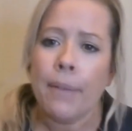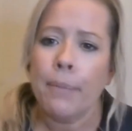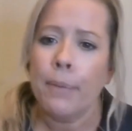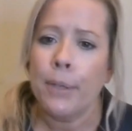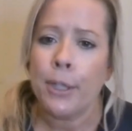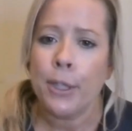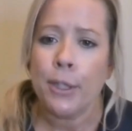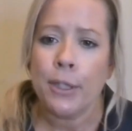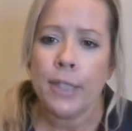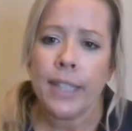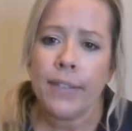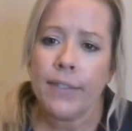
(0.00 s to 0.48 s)

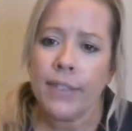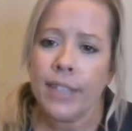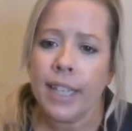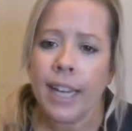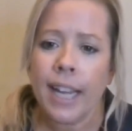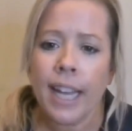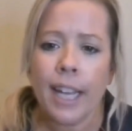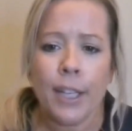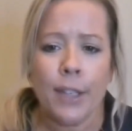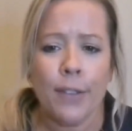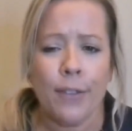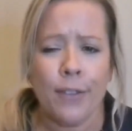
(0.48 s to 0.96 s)
When you leave
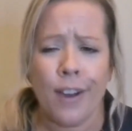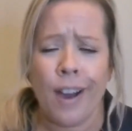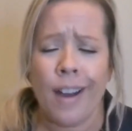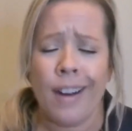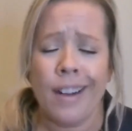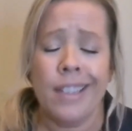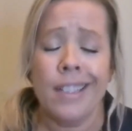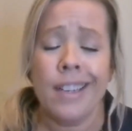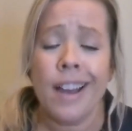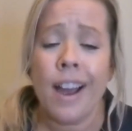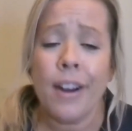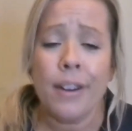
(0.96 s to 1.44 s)
today, you've
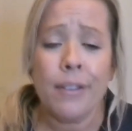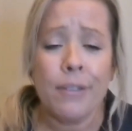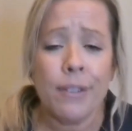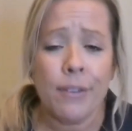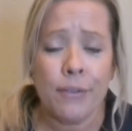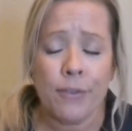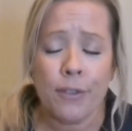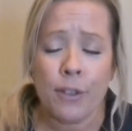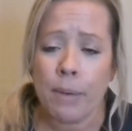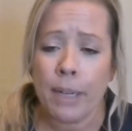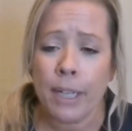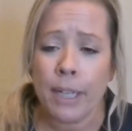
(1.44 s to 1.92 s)
got a ton of
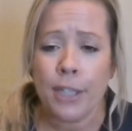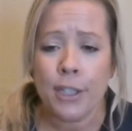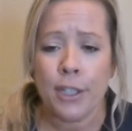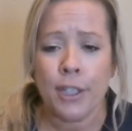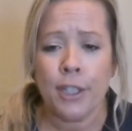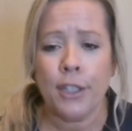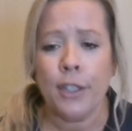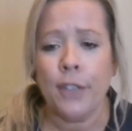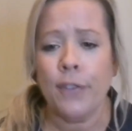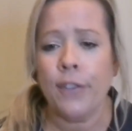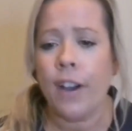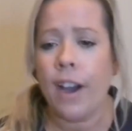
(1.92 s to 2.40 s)

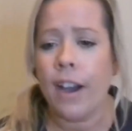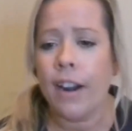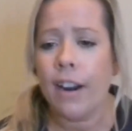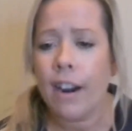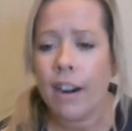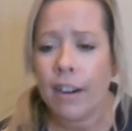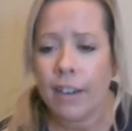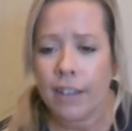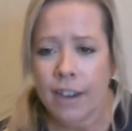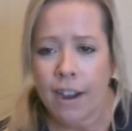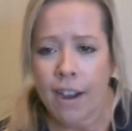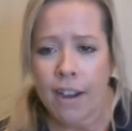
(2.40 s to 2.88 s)
information. You've got
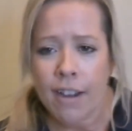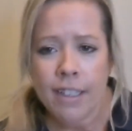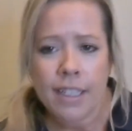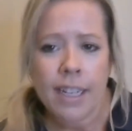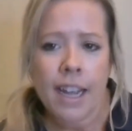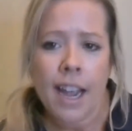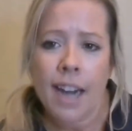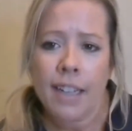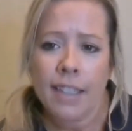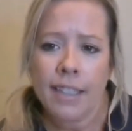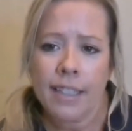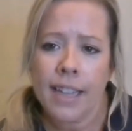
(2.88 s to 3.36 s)
our
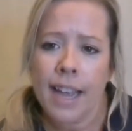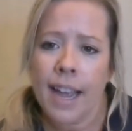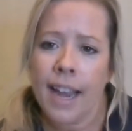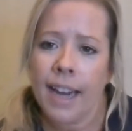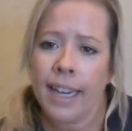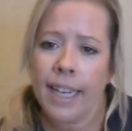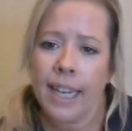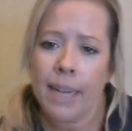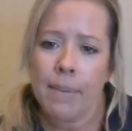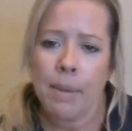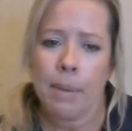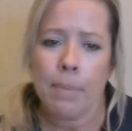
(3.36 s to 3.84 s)
contact in
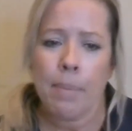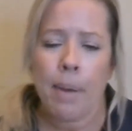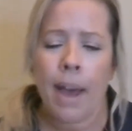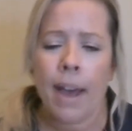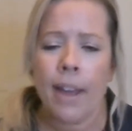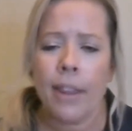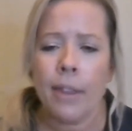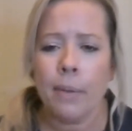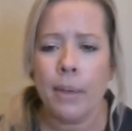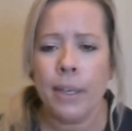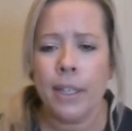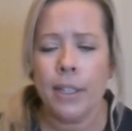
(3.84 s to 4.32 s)
Academic
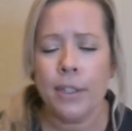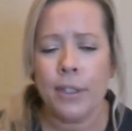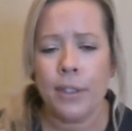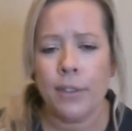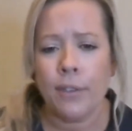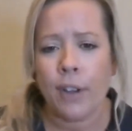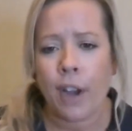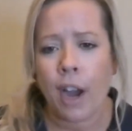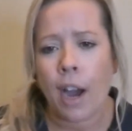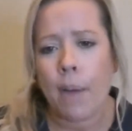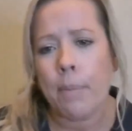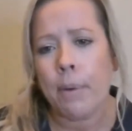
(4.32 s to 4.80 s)
Pathways.
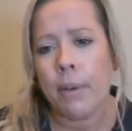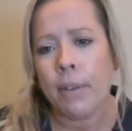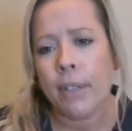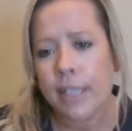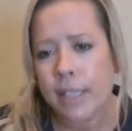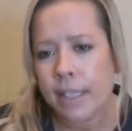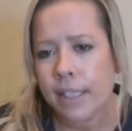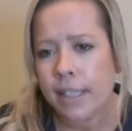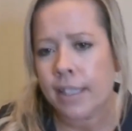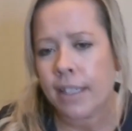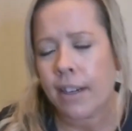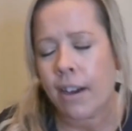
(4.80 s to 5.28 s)
You've got
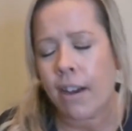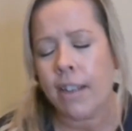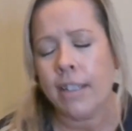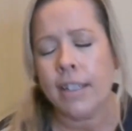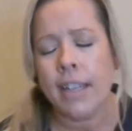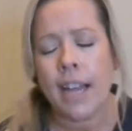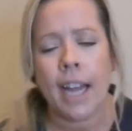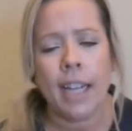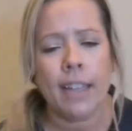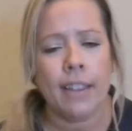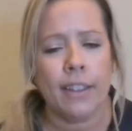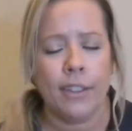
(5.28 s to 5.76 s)
Marissa's
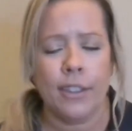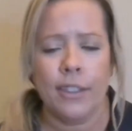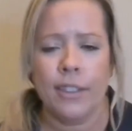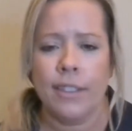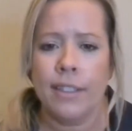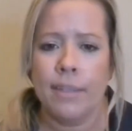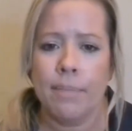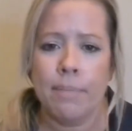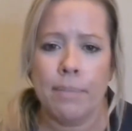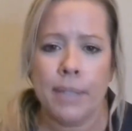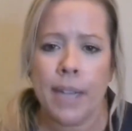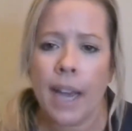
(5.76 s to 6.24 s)
contact. There's
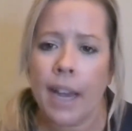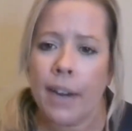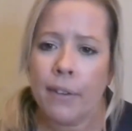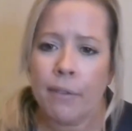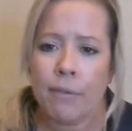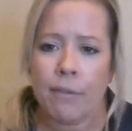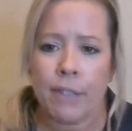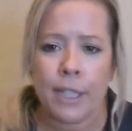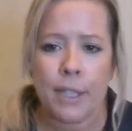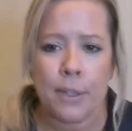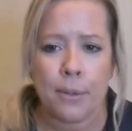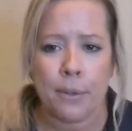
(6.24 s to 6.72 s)
a ton
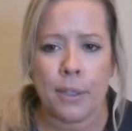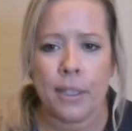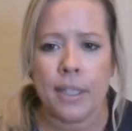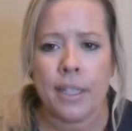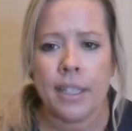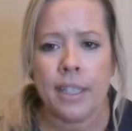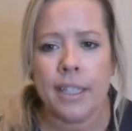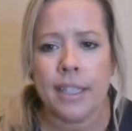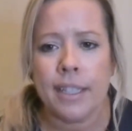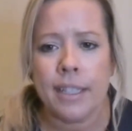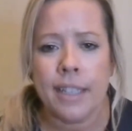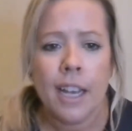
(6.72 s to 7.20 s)
of
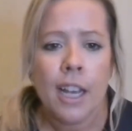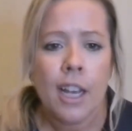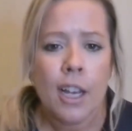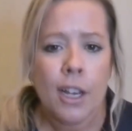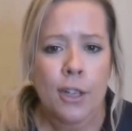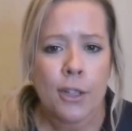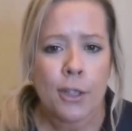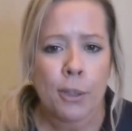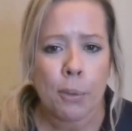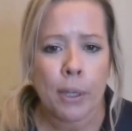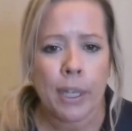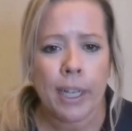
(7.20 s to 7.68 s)
resources.
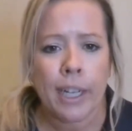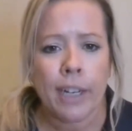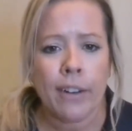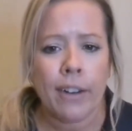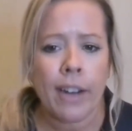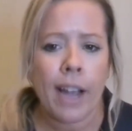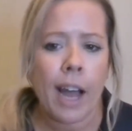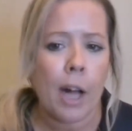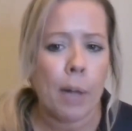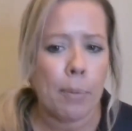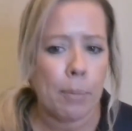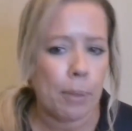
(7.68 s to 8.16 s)
So we're
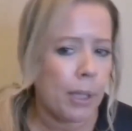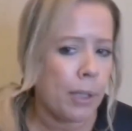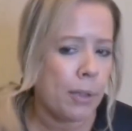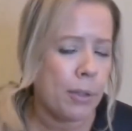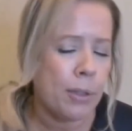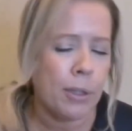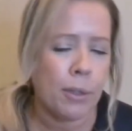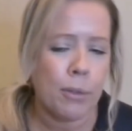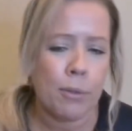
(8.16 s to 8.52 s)
here to help you.